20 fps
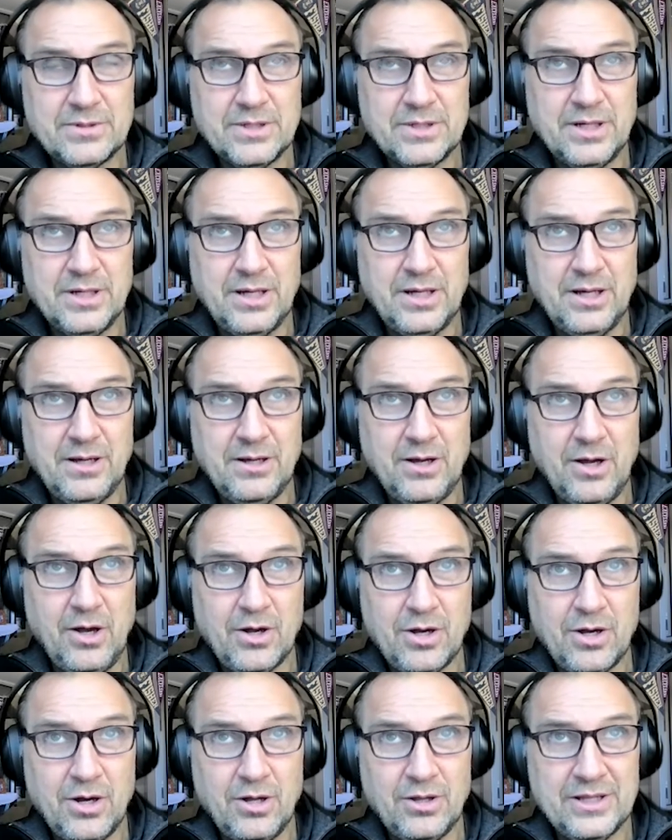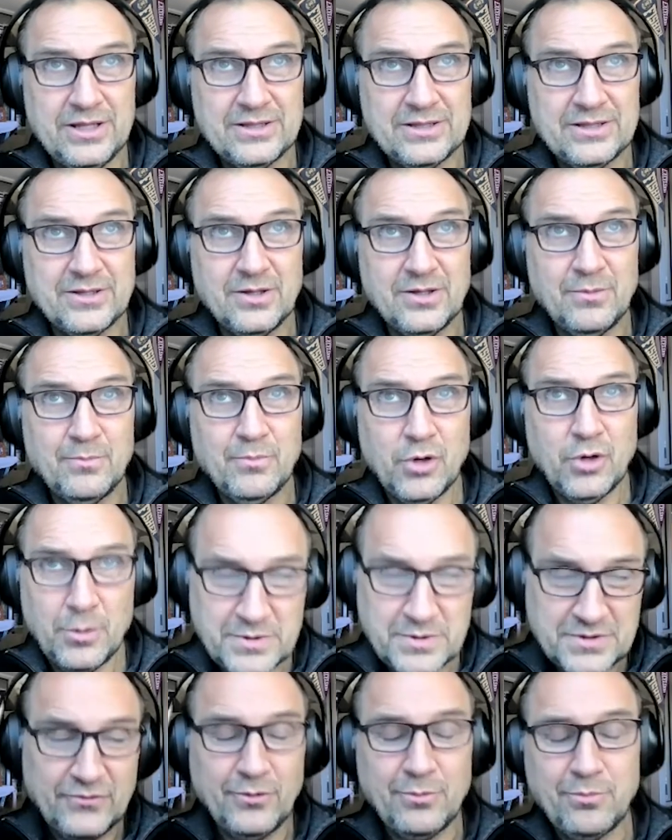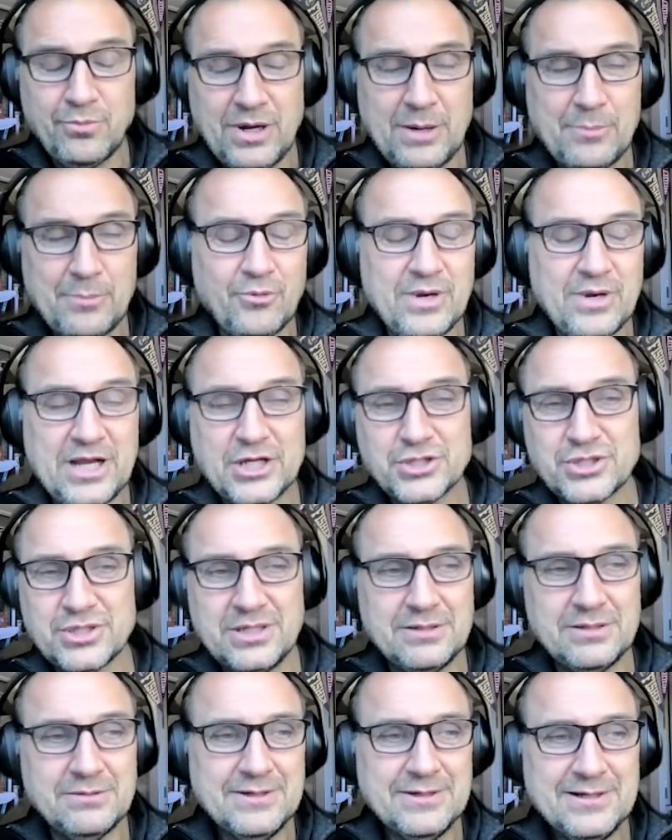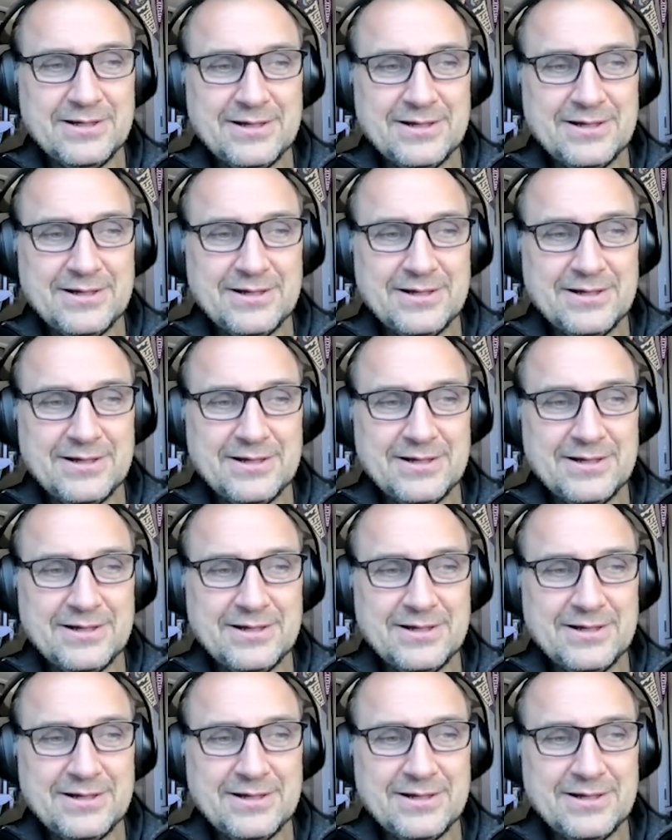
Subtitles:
I'll call it the purposeful preparation